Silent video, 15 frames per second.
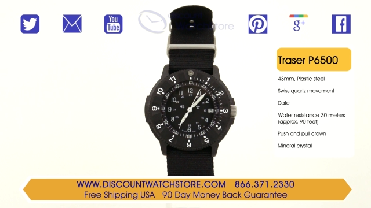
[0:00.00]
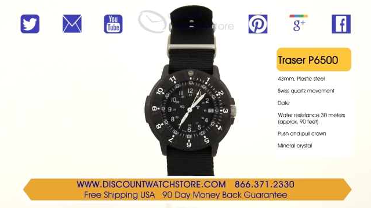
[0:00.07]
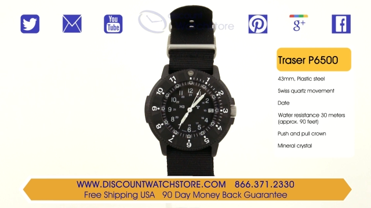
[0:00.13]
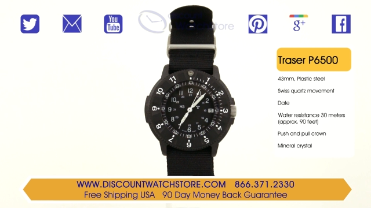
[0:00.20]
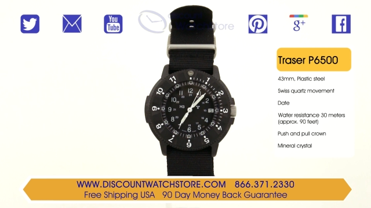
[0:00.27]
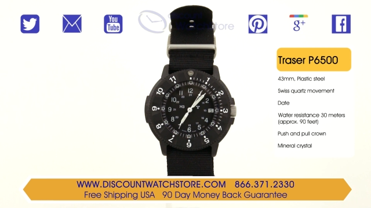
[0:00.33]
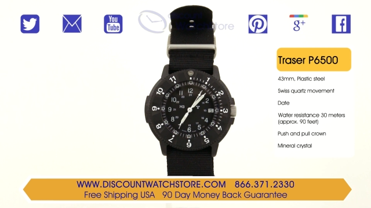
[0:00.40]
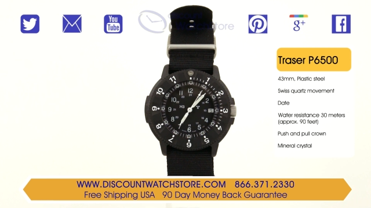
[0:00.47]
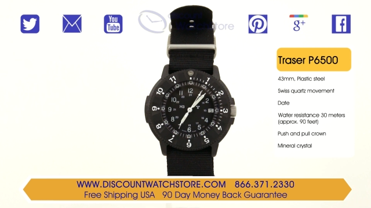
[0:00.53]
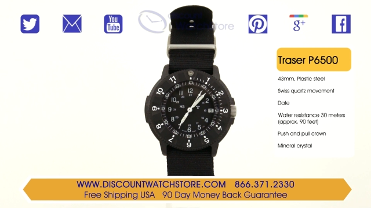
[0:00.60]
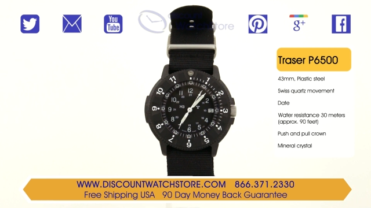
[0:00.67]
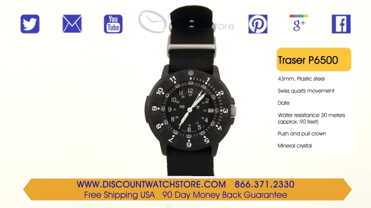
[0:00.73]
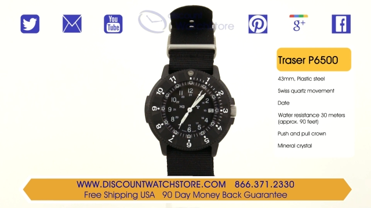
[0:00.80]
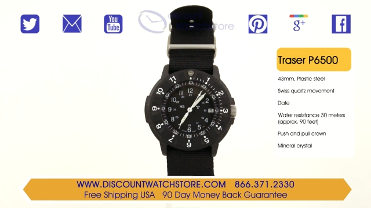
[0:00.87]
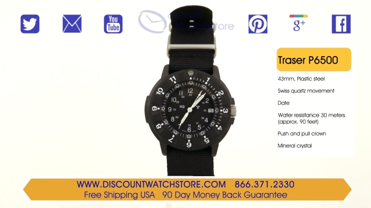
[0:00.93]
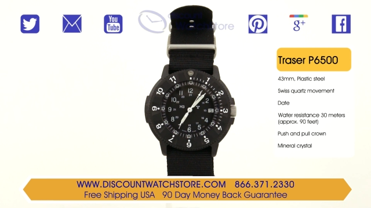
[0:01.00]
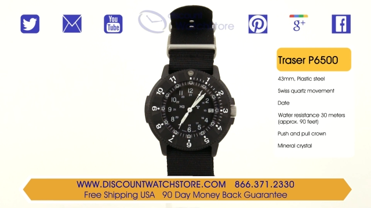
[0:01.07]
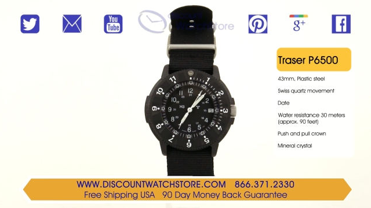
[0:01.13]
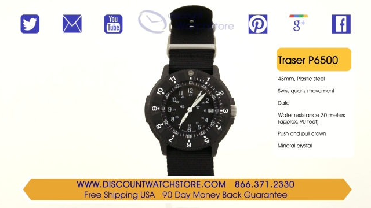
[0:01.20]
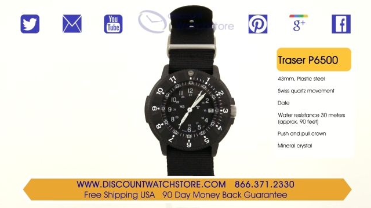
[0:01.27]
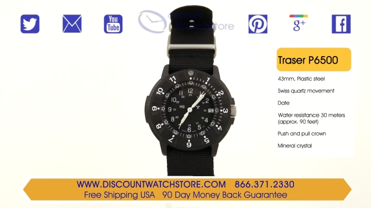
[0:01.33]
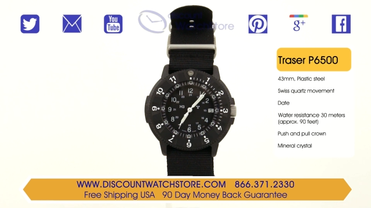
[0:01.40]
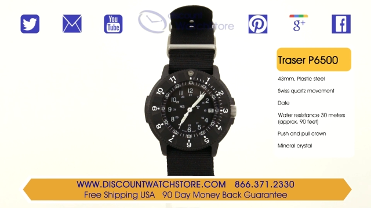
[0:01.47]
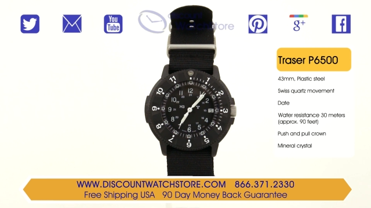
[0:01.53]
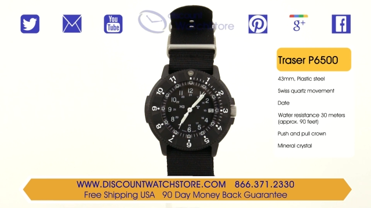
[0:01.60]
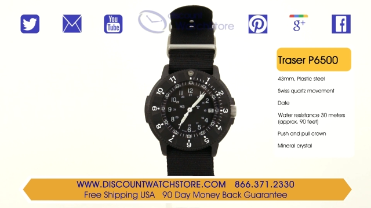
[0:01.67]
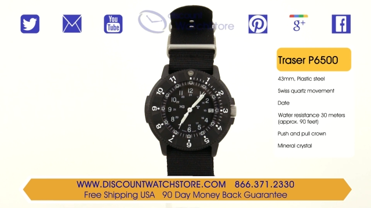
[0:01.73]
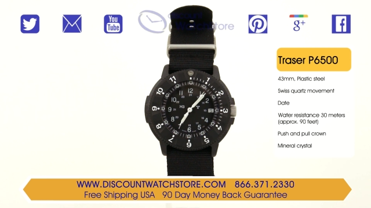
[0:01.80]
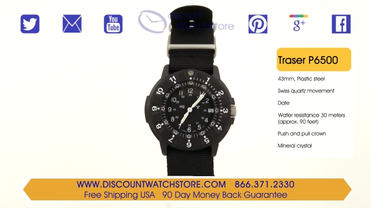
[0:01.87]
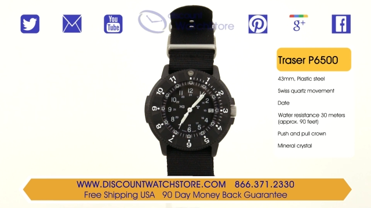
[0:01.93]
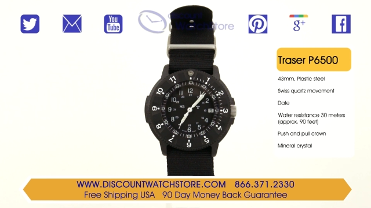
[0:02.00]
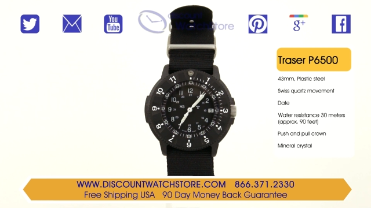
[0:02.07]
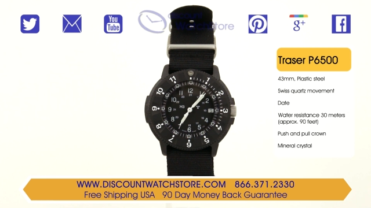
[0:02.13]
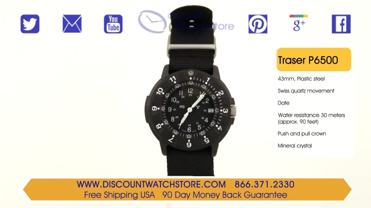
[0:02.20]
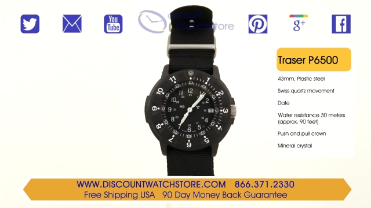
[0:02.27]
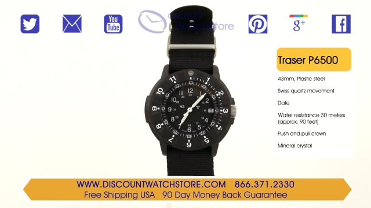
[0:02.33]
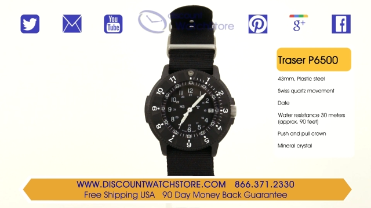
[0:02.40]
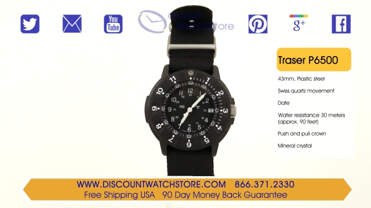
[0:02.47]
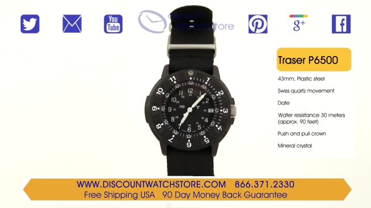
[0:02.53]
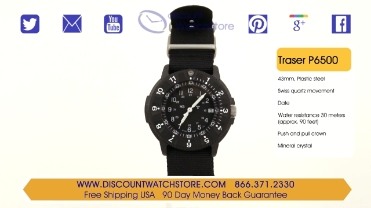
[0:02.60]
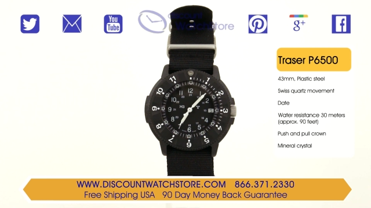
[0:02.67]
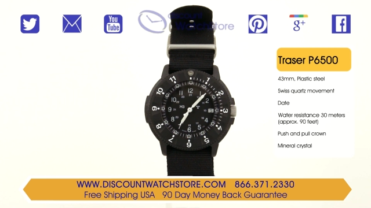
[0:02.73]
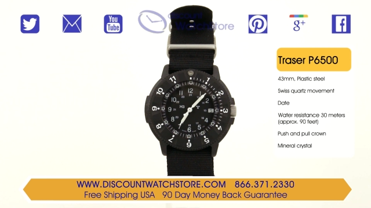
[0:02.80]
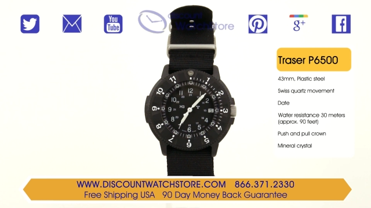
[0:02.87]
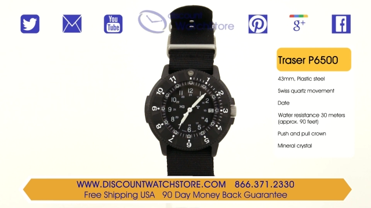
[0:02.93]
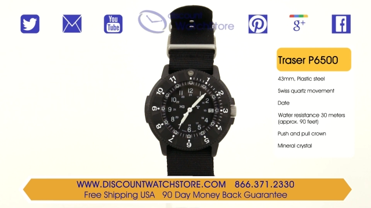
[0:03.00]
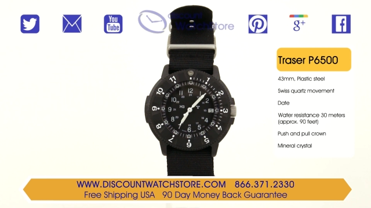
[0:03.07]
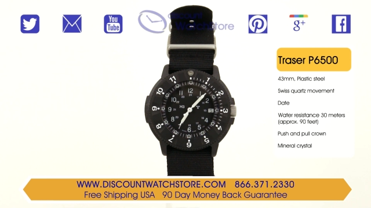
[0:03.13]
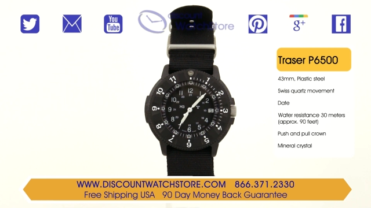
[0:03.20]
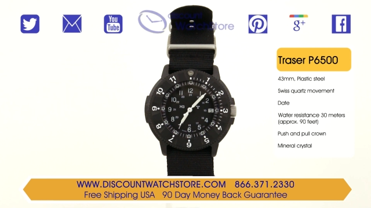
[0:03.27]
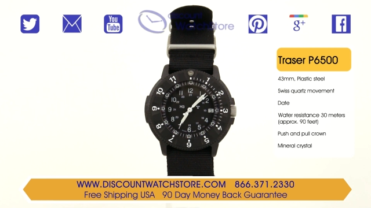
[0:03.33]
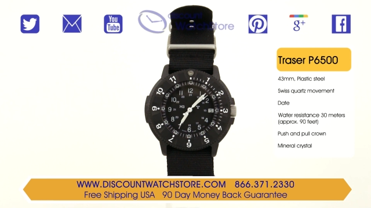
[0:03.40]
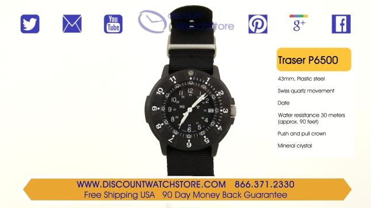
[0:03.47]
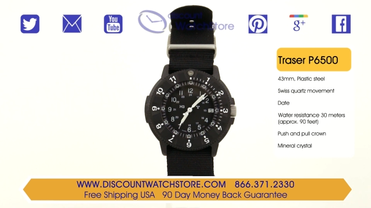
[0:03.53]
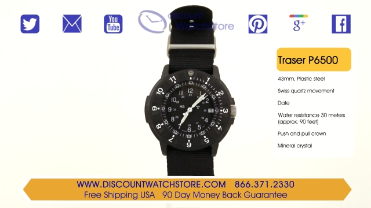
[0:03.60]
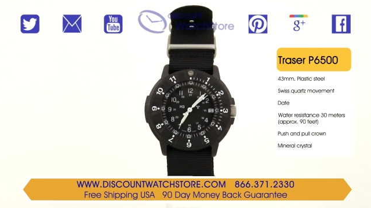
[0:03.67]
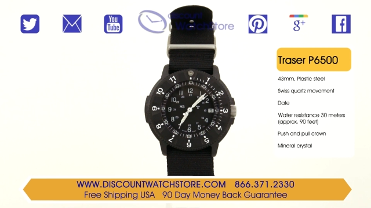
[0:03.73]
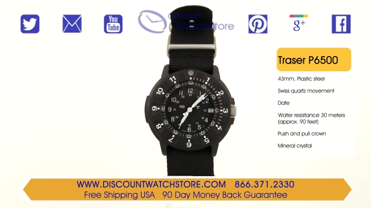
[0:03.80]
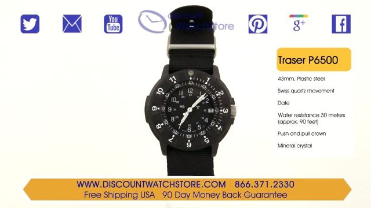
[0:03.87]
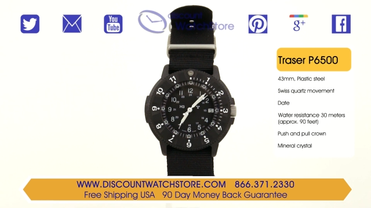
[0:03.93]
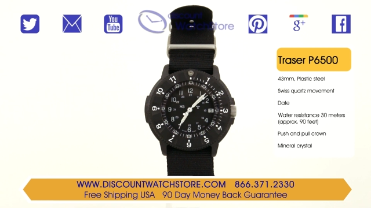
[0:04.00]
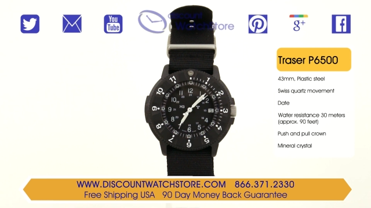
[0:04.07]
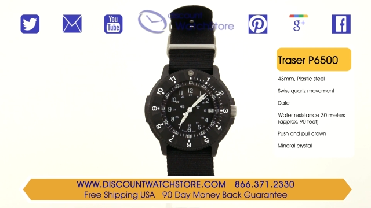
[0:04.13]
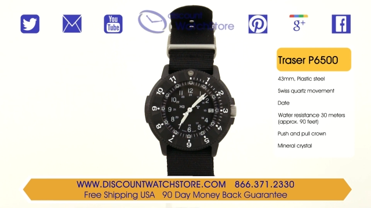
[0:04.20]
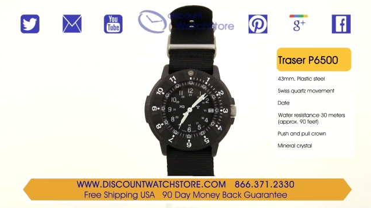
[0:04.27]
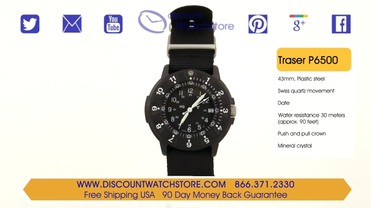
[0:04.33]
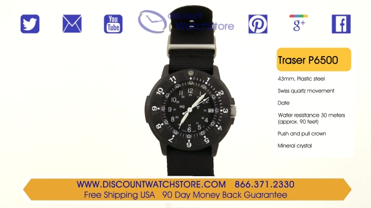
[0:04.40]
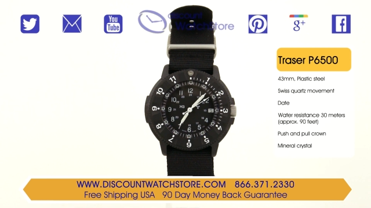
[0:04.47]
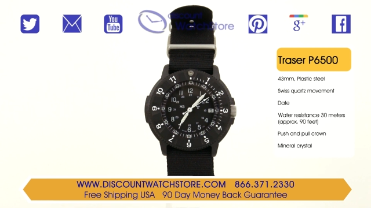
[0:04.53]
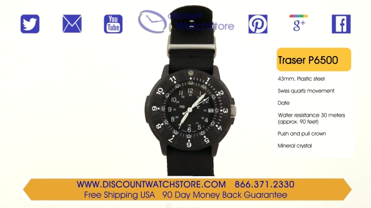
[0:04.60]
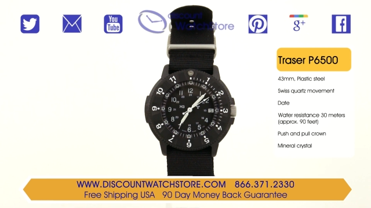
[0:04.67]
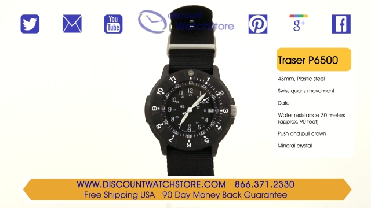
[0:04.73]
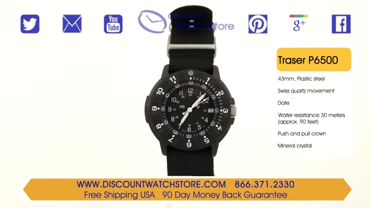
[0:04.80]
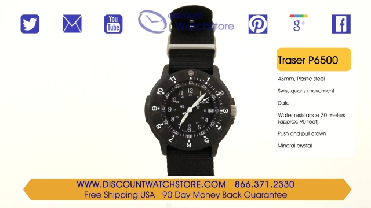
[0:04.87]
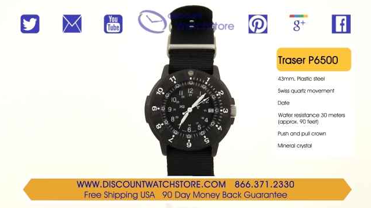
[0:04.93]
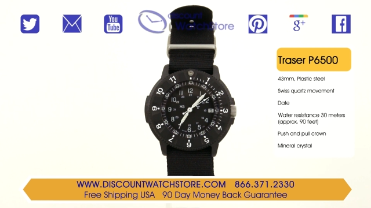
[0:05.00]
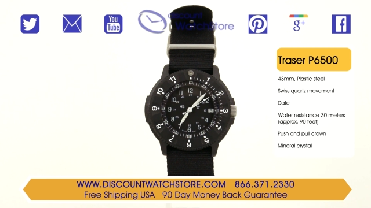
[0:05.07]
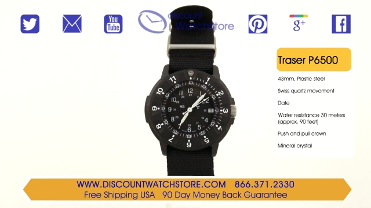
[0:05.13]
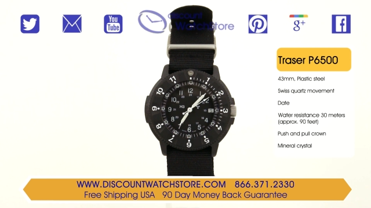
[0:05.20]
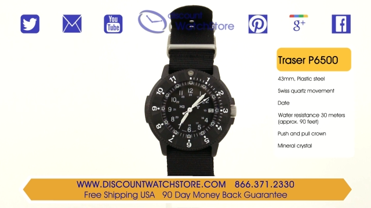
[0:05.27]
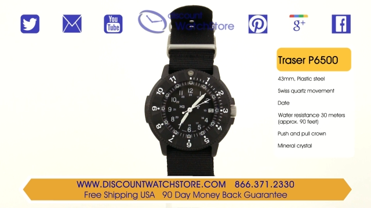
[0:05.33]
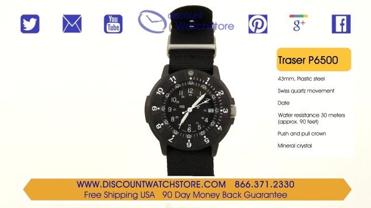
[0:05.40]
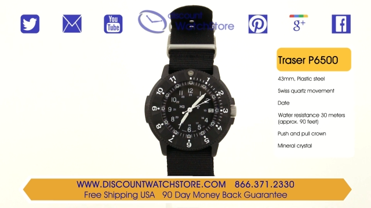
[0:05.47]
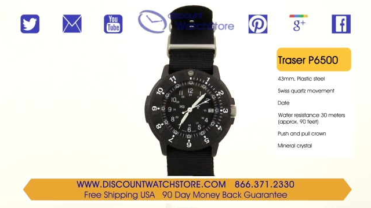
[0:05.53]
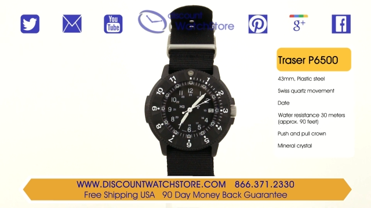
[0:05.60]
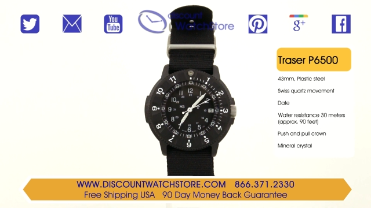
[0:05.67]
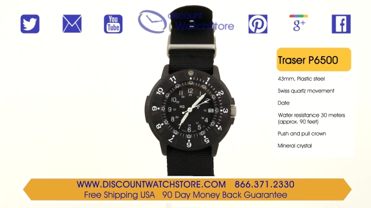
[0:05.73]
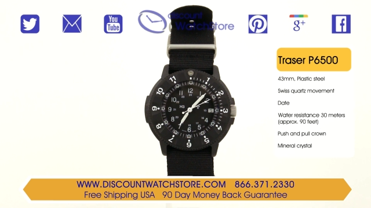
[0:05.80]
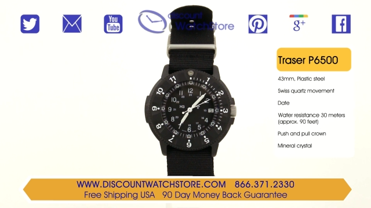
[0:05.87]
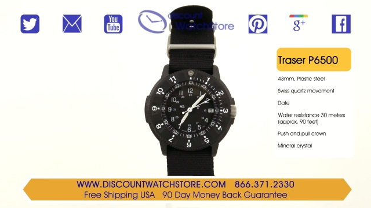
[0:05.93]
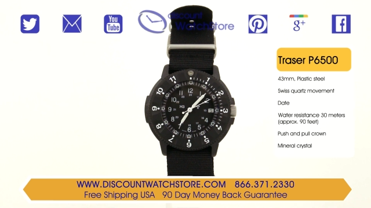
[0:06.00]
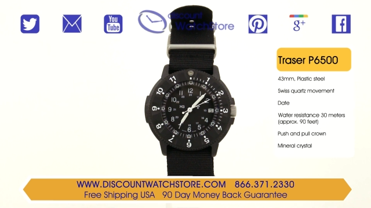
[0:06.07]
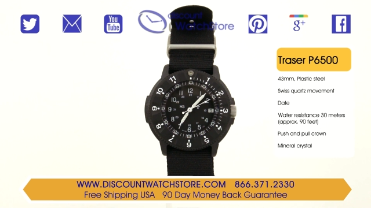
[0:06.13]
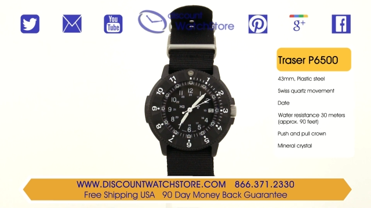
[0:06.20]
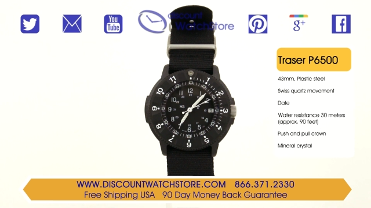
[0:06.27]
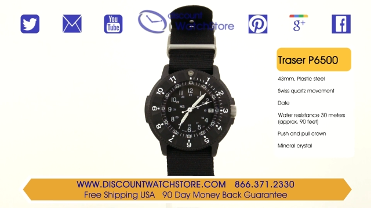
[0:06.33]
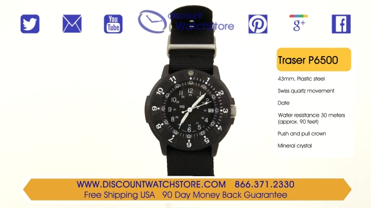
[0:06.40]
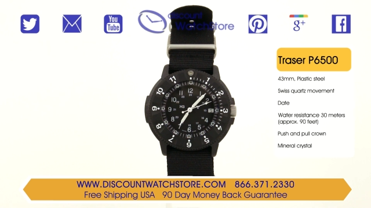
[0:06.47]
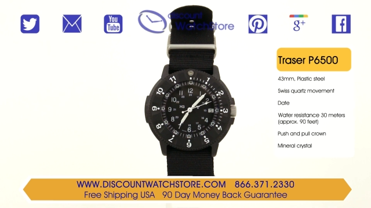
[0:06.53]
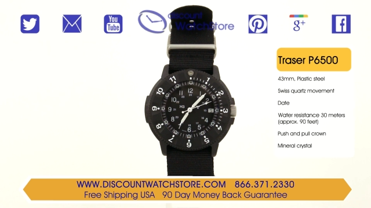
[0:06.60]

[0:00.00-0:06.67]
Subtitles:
No face is visible, so there are no lips to read.